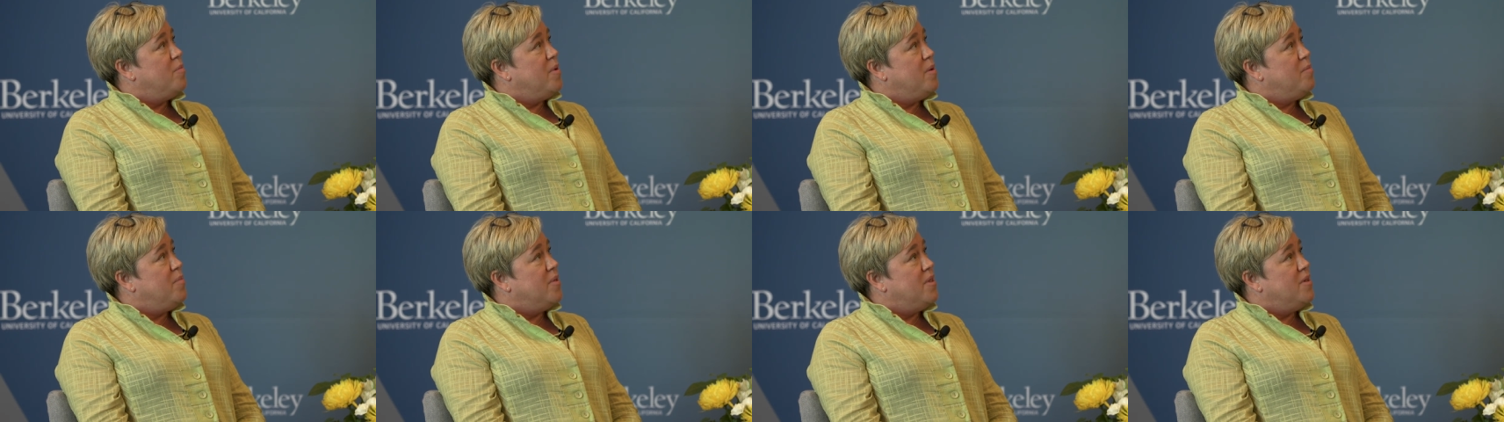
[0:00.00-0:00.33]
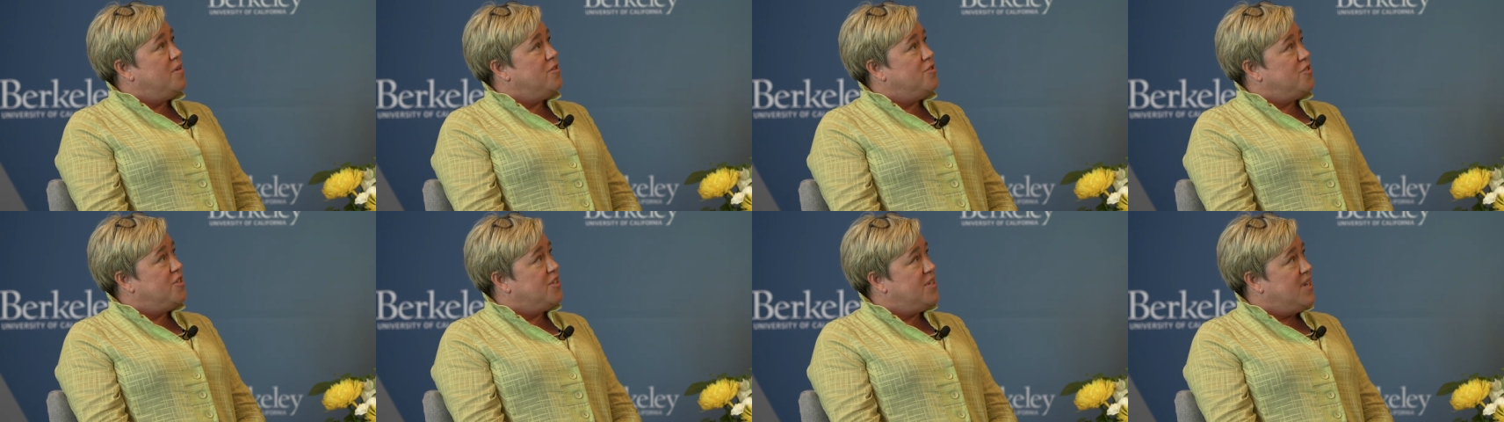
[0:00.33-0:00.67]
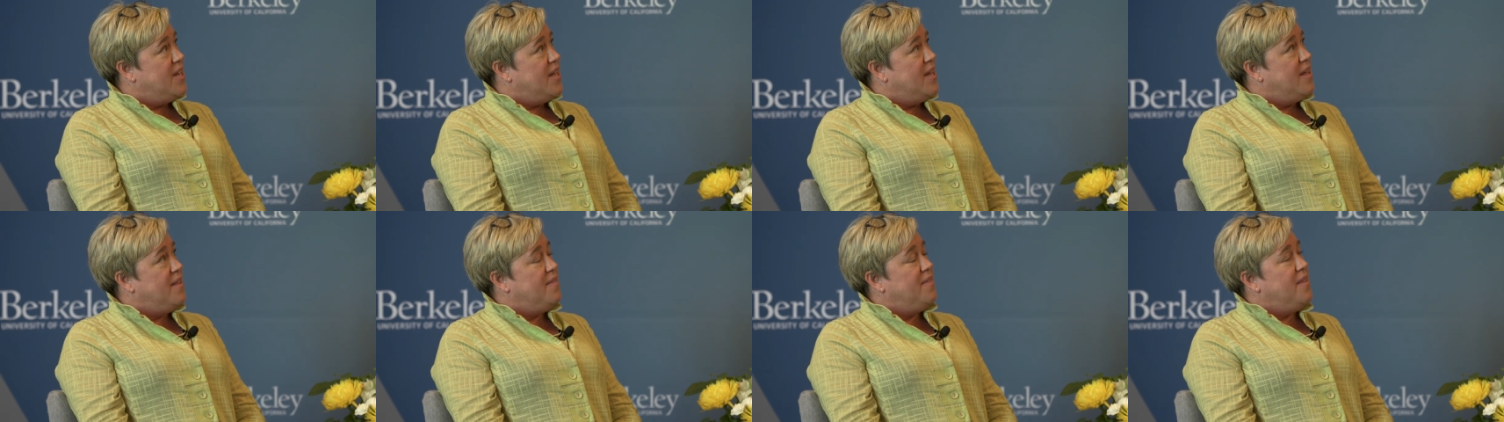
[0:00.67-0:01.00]
people
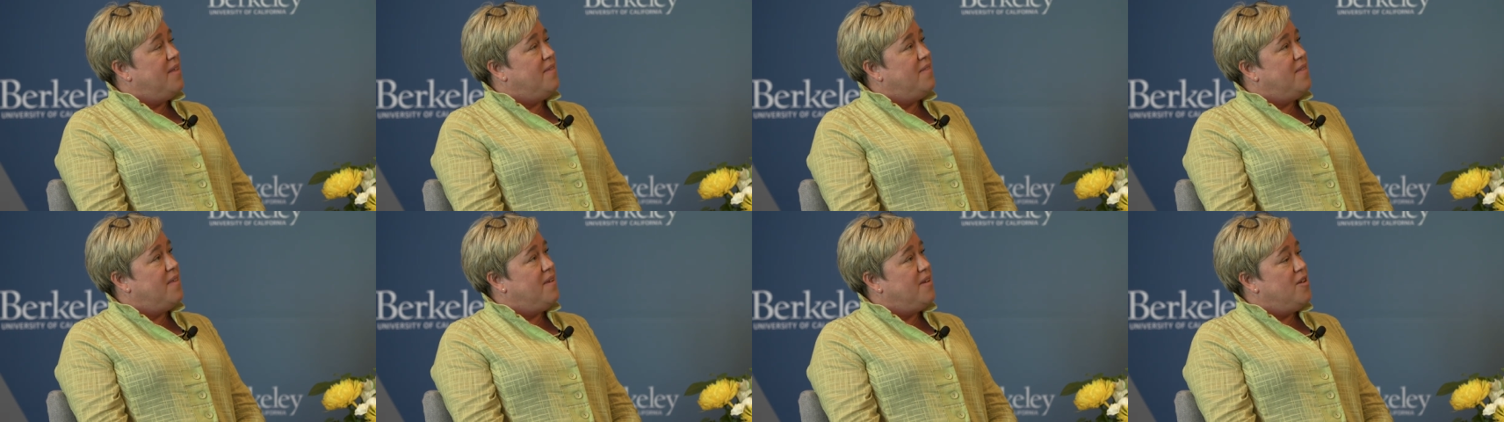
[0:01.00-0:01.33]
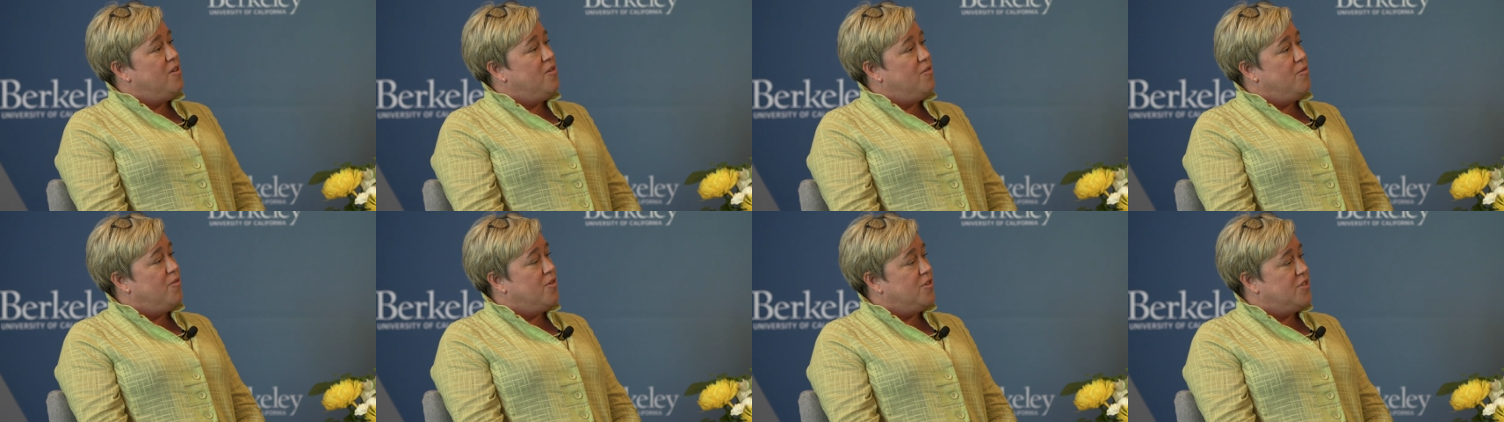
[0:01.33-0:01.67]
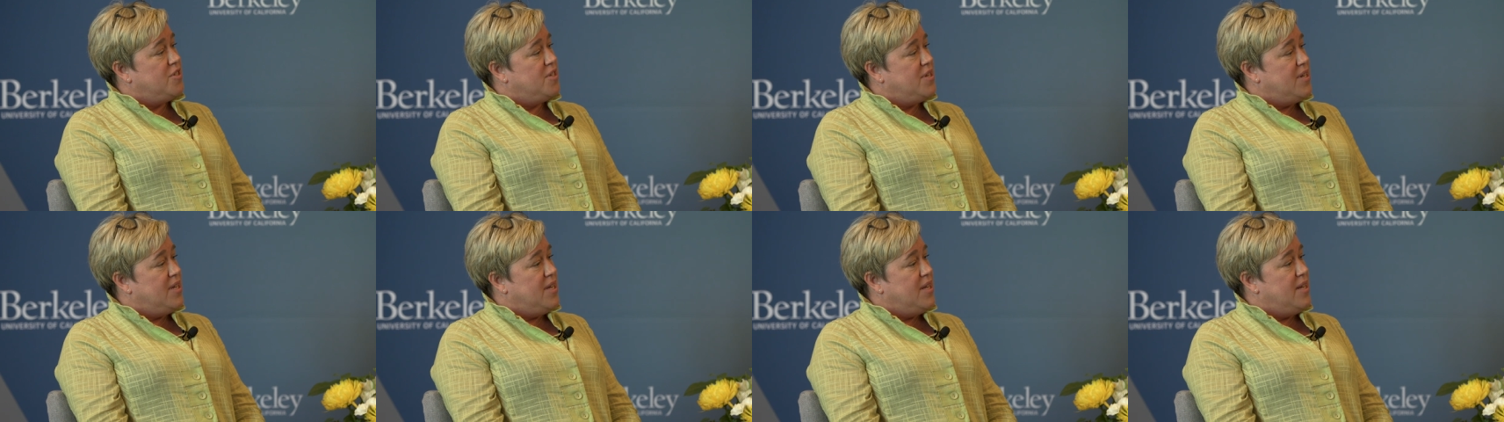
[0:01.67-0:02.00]
understand that the
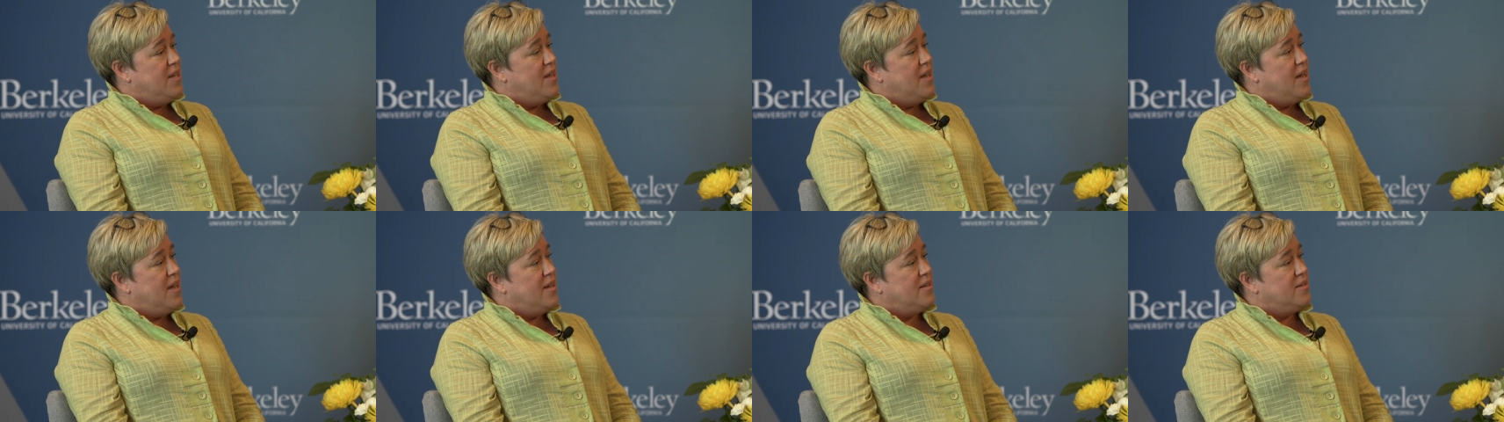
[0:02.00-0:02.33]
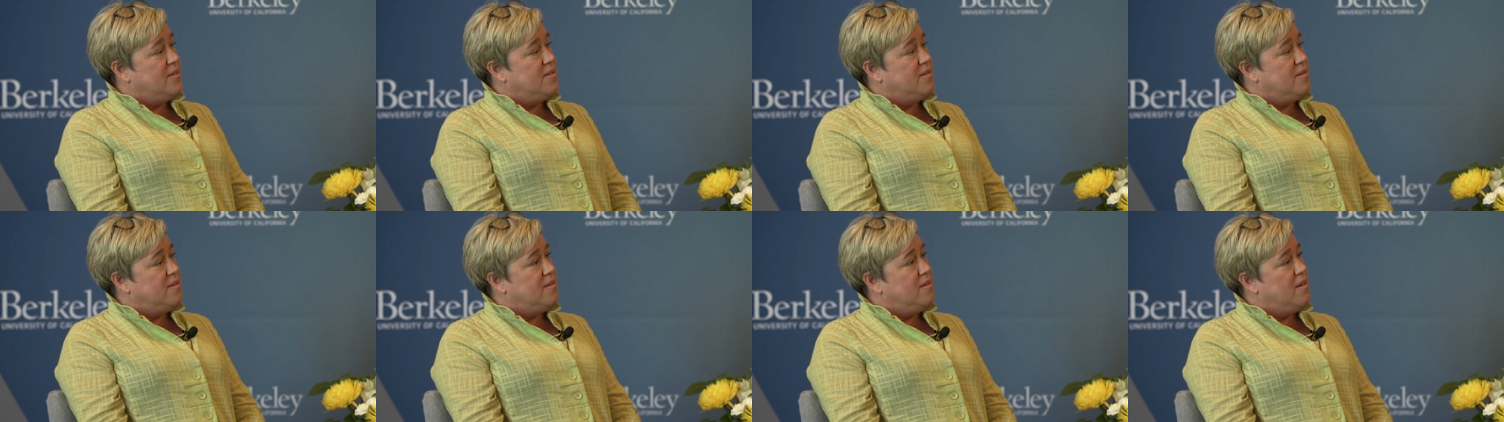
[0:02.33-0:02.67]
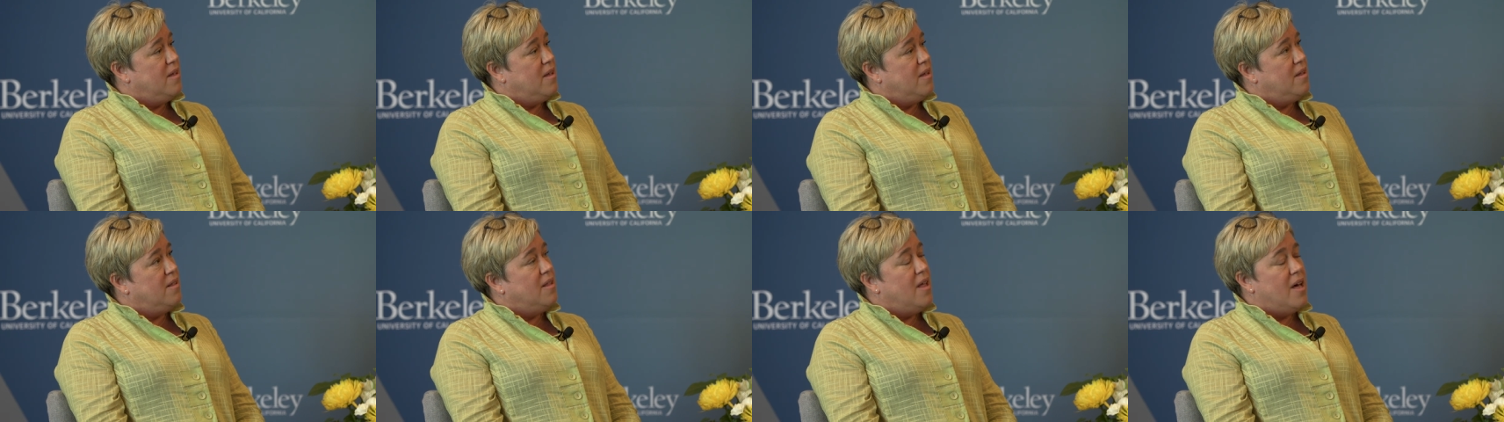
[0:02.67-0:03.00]
university has
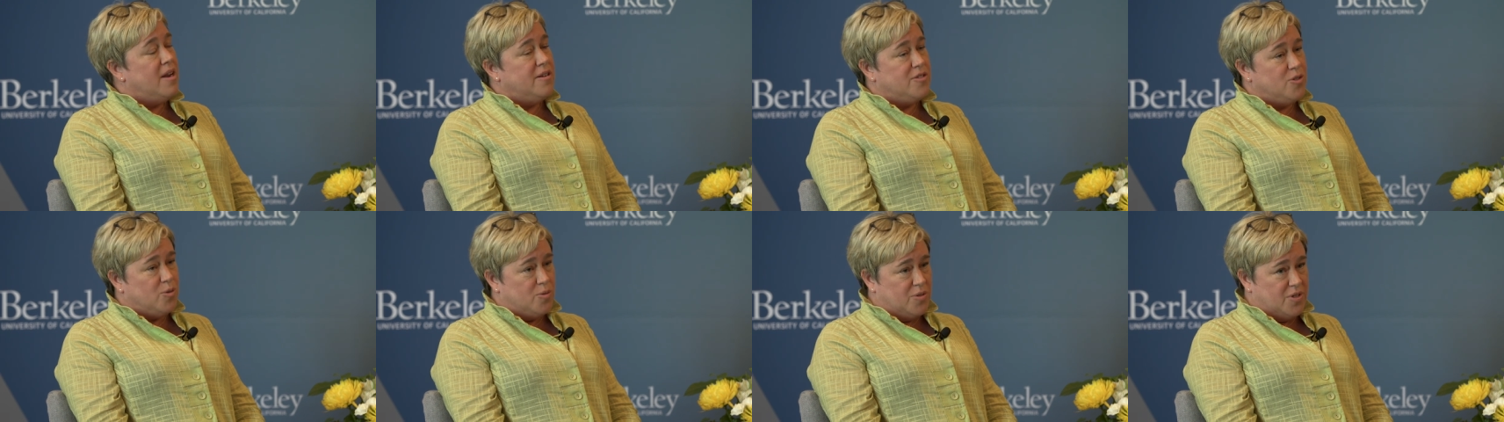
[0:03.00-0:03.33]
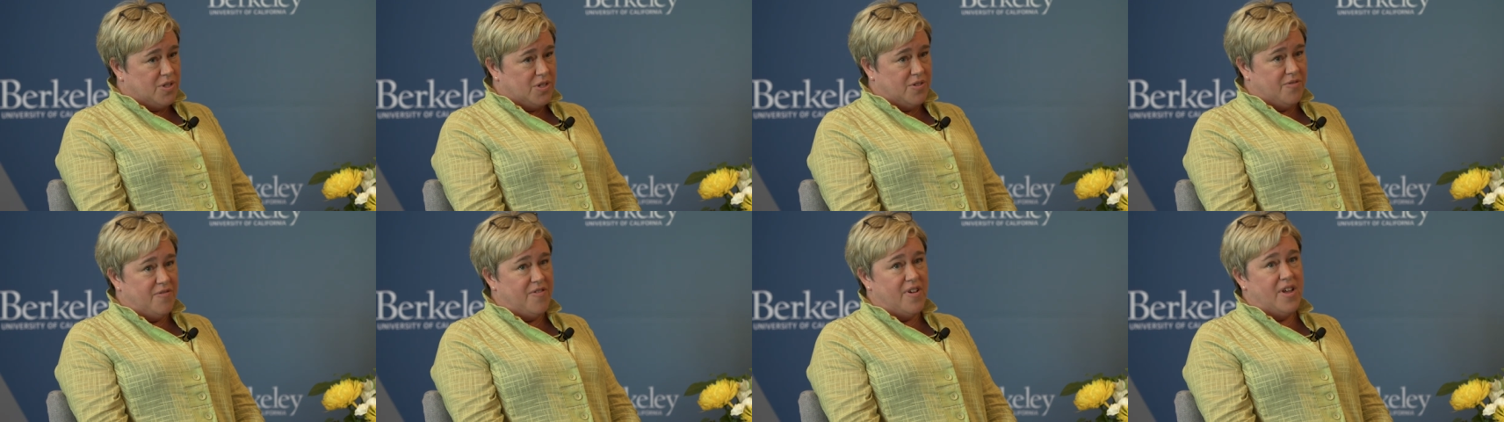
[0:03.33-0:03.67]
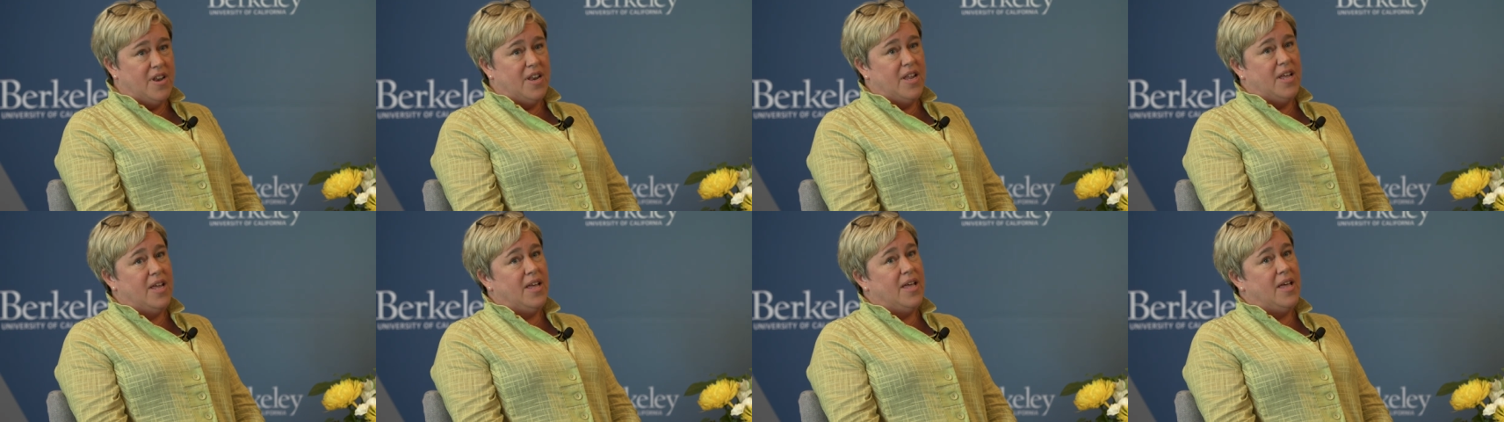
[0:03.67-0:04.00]
a lot of sources of
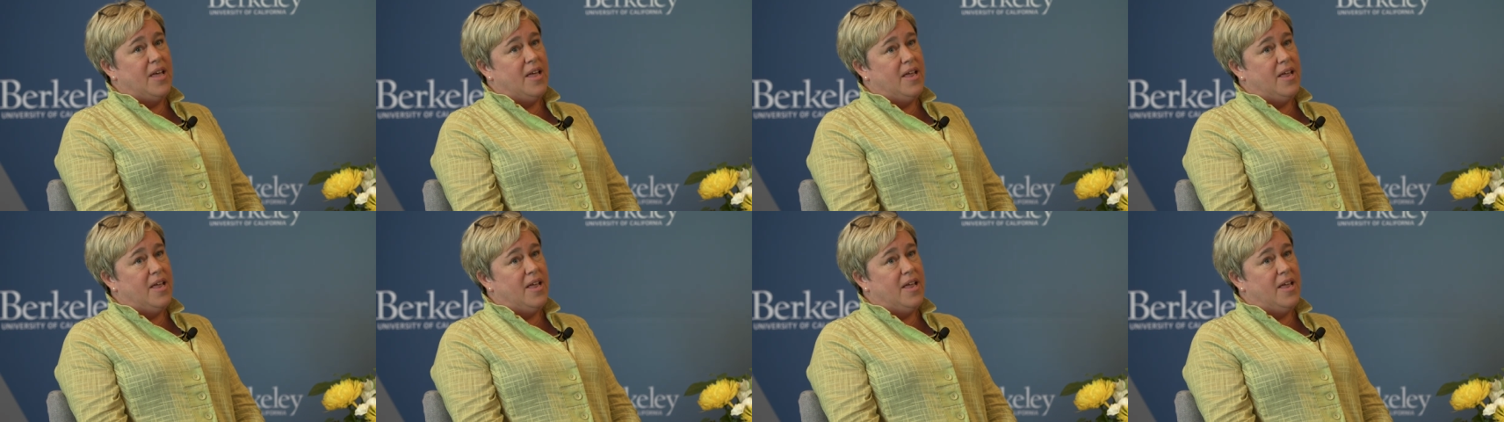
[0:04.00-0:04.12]
funding,